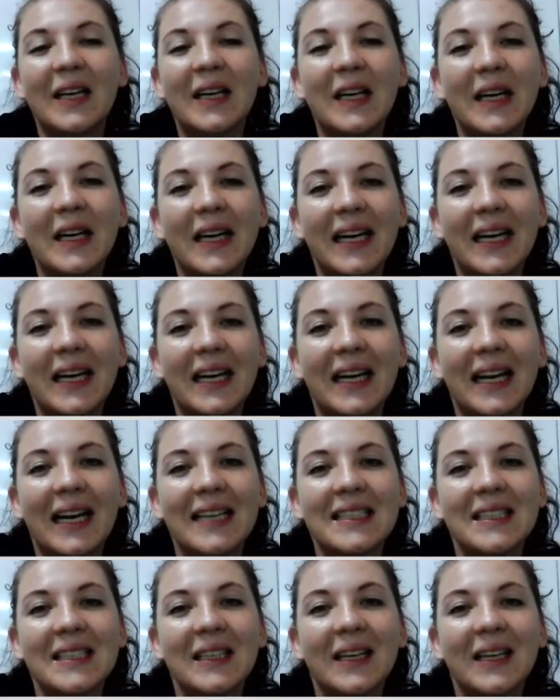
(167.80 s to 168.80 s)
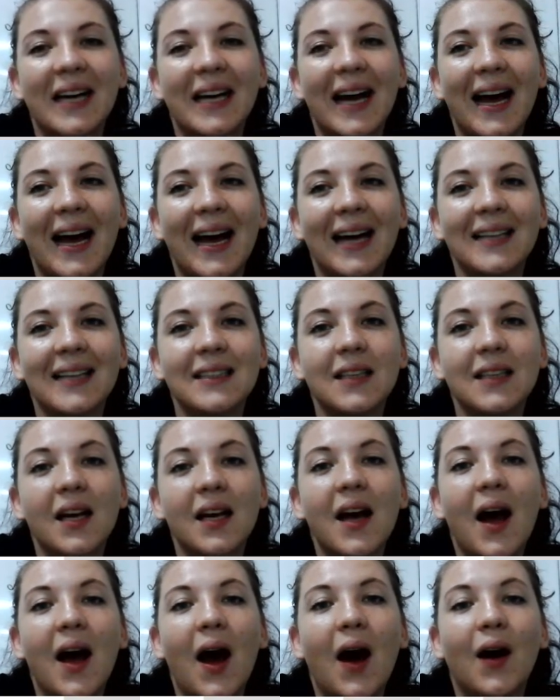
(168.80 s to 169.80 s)
Good. Let's look at
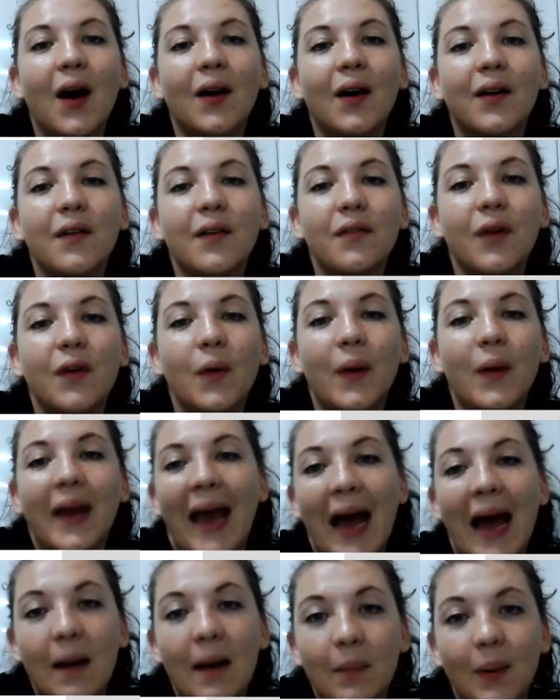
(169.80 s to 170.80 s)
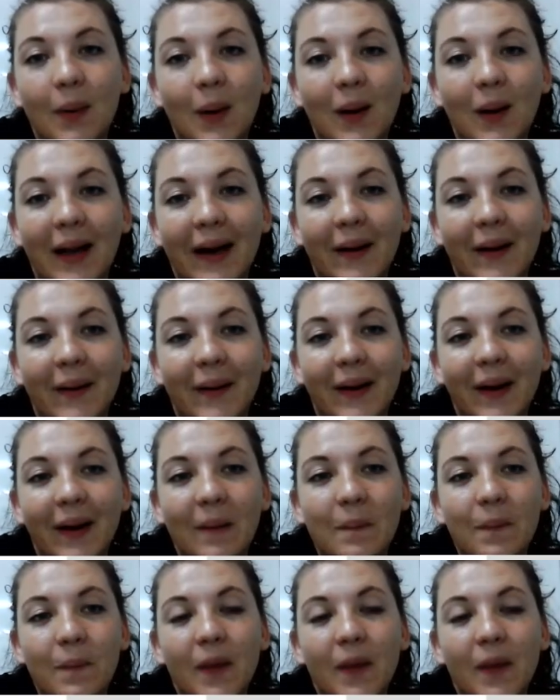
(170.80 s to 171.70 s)
our vocabulary.